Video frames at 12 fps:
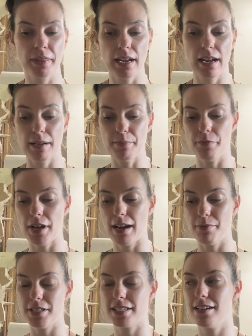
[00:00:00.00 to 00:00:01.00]
I
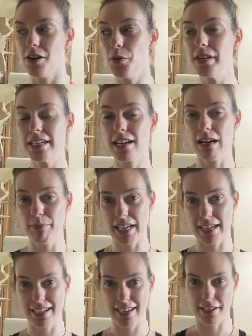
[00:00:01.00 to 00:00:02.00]
was going to come
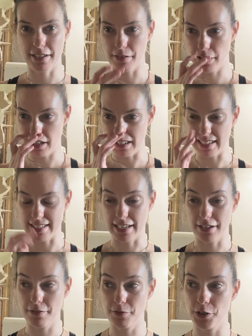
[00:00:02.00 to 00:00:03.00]
down here and cook
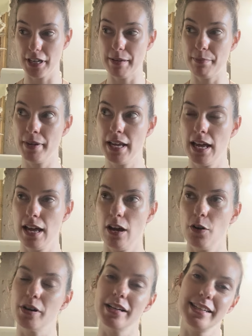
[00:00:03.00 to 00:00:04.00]
dinner for him,
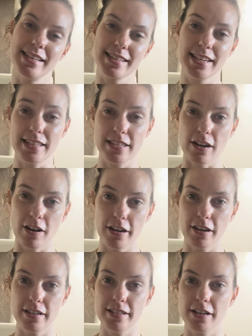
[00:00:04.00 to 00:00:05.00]
or at least get started
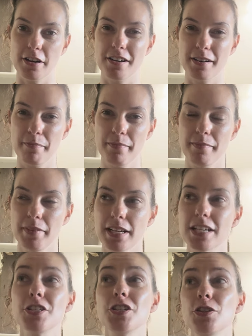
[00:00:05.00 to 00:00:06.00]
on dinner,
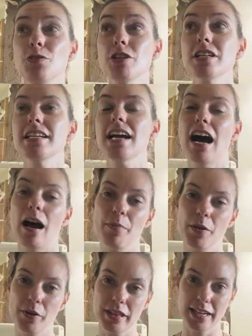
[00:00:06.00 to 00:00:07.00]
because usually I'm
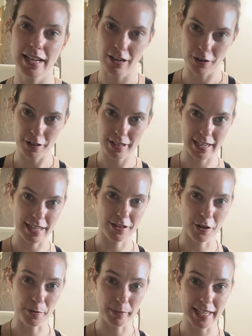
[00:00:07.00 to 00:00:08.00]
the one that gets
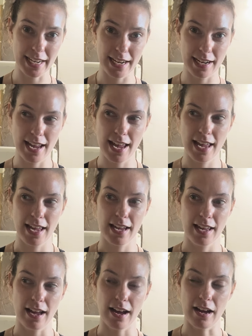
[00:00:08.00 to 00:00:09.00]
home late,
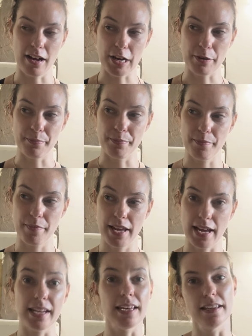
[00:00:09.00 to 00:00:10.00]
and
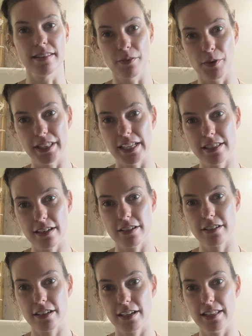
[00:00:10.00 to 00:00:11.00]
he's the one that
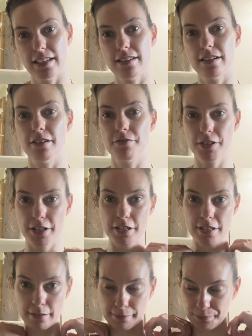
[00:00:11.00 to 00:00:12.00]
starts cooking the dinner
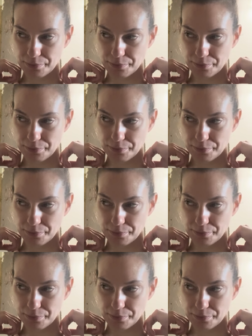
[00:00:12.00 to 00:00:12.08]
first.